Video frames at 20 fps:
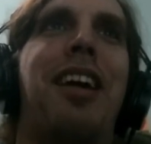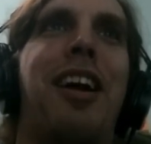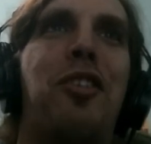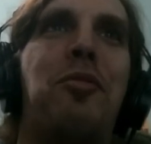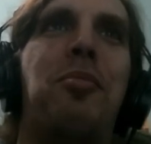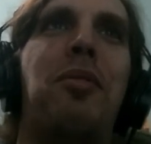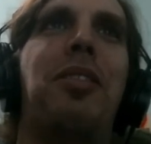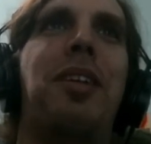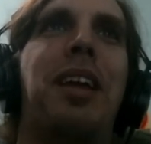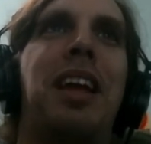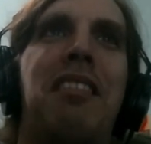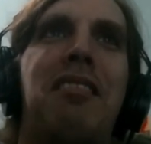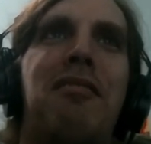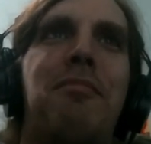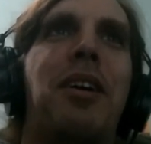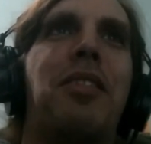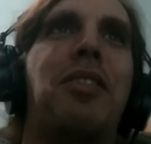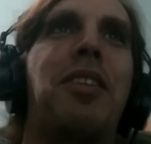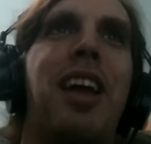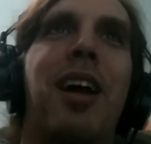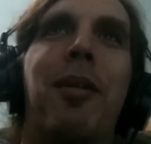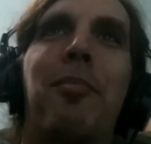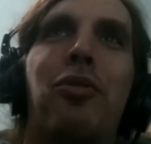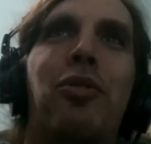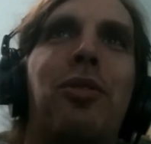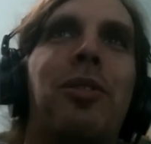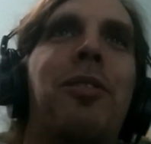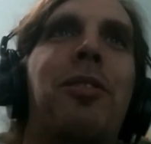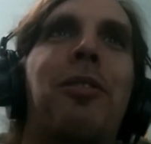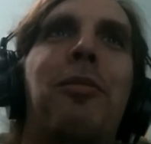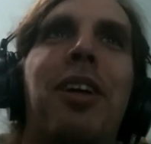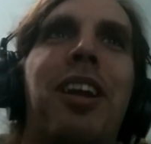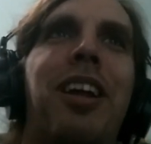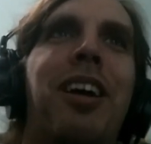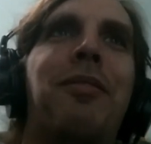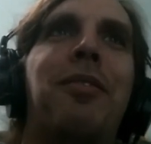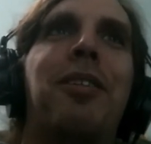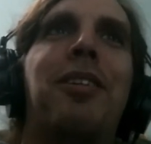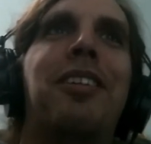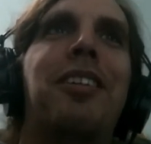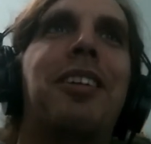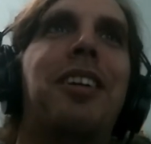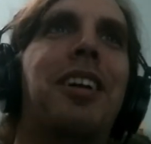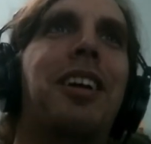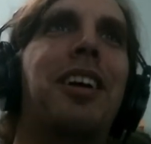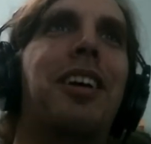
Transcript: terrible things about the emperor or whatever,